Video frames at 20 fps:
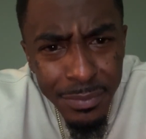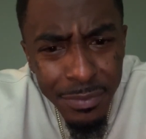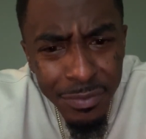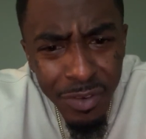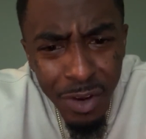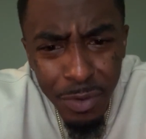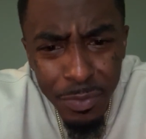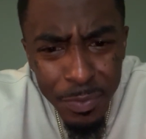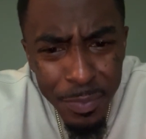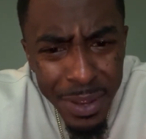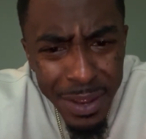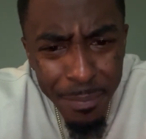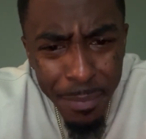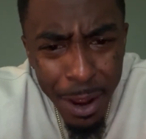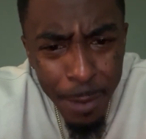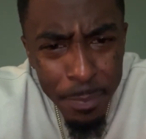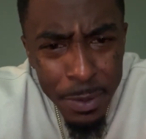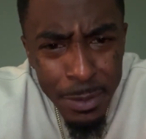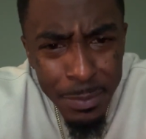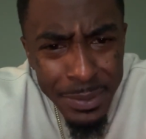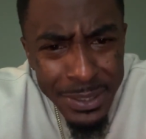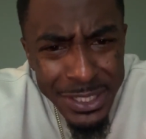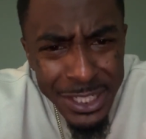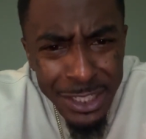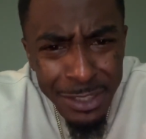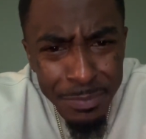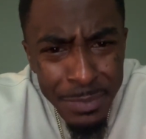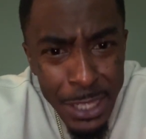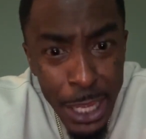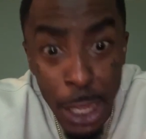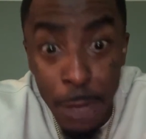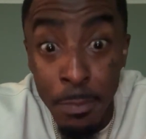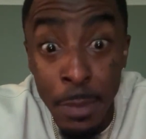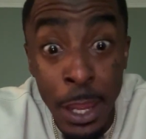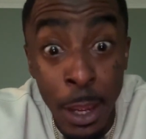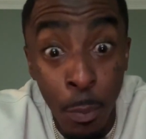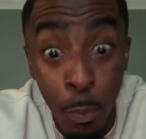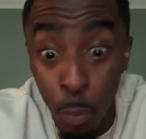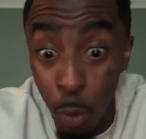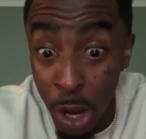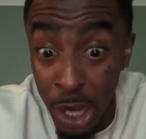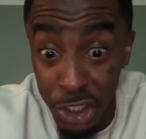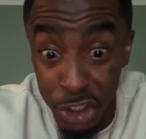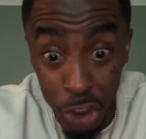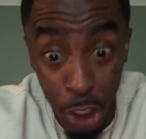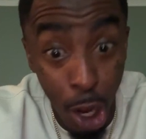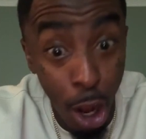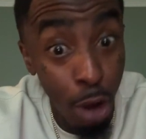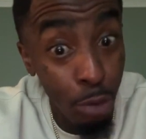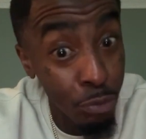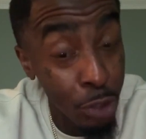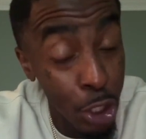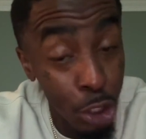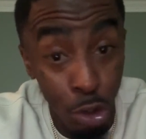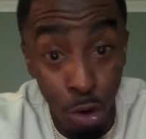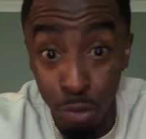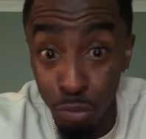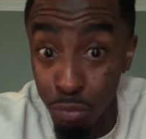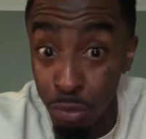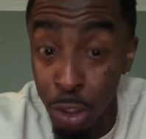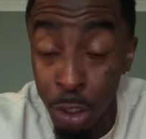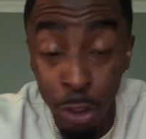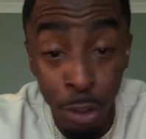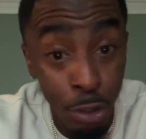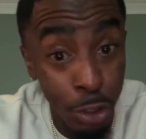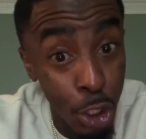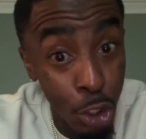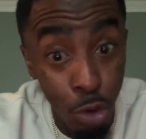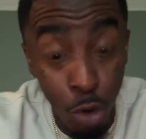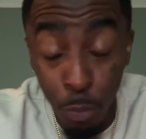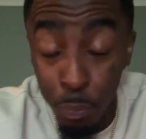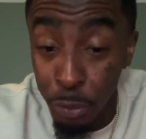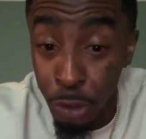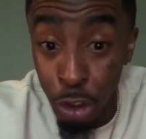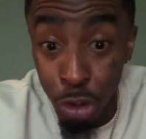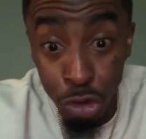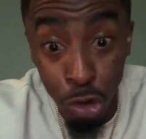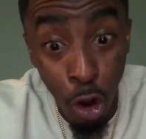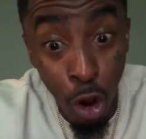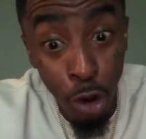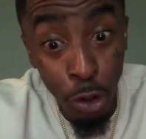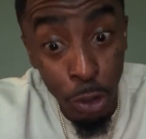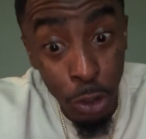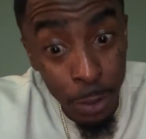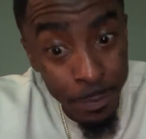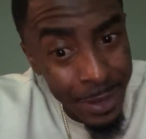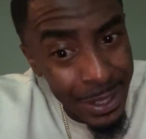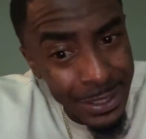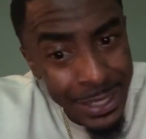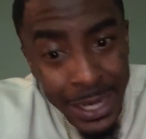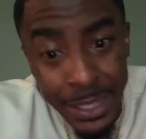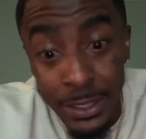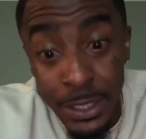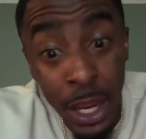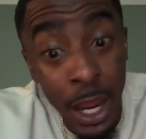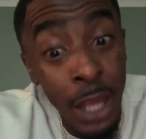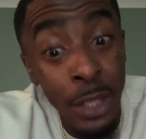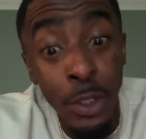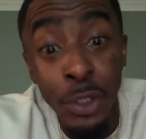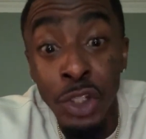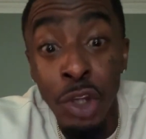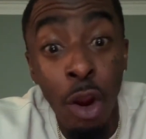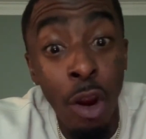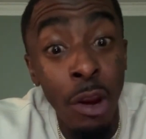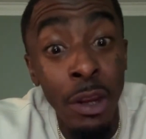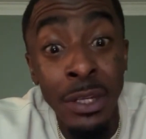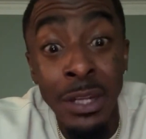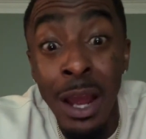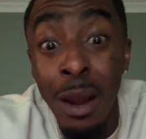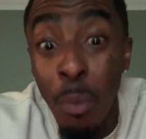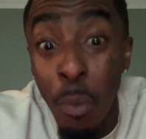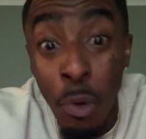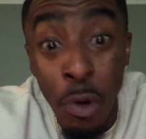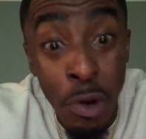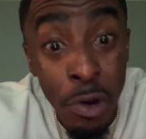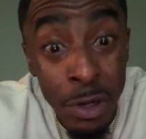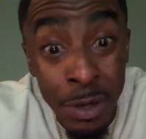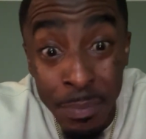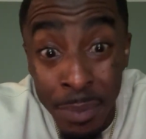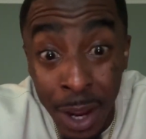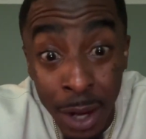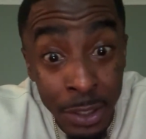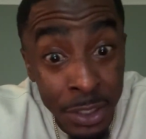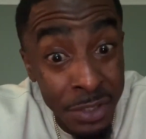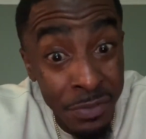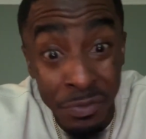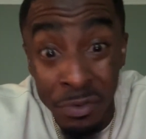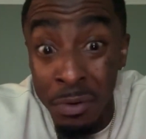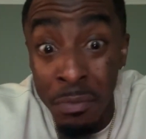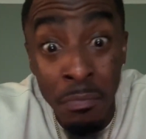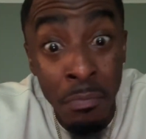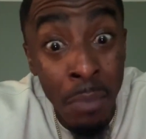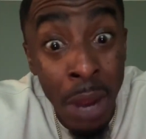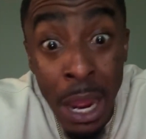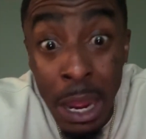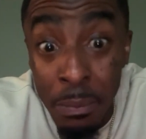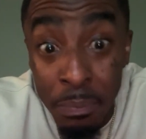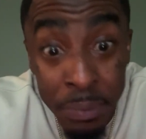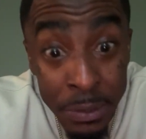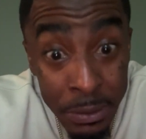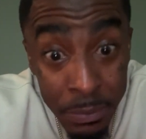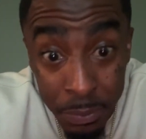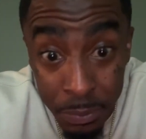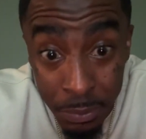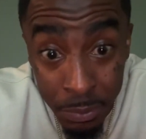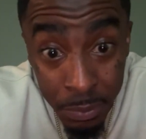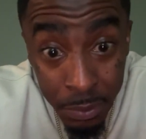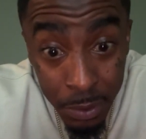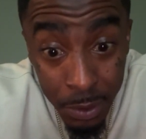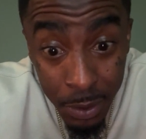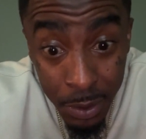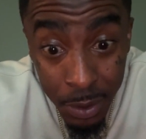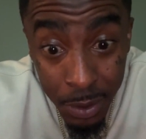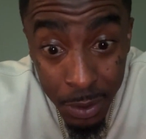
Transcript: Folks, man, my people be telling me, hey, man, watch out. They gonna put a target on your back. Like, nah, the target I'm worried about is from my people.